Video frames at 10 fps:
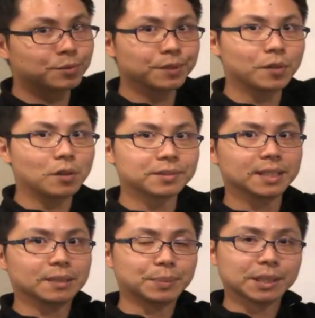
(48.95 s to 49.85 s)
off with
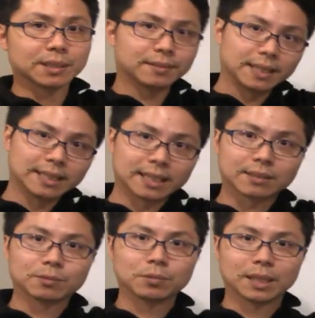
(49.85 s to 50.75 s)
offset because I think
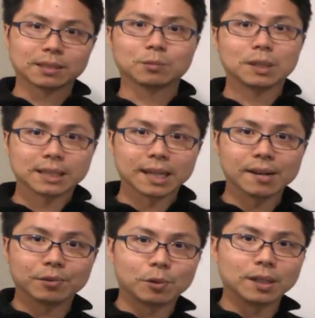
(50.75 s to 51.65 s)
that's the one that
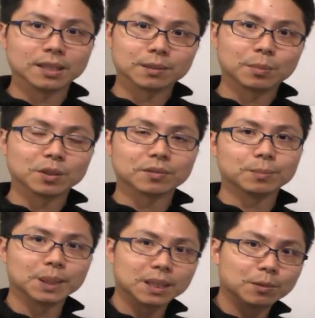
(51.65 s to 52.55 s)
everyone is most
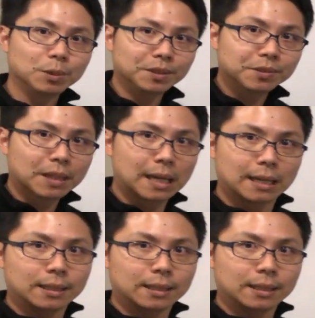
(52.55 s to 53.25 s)
familiar with.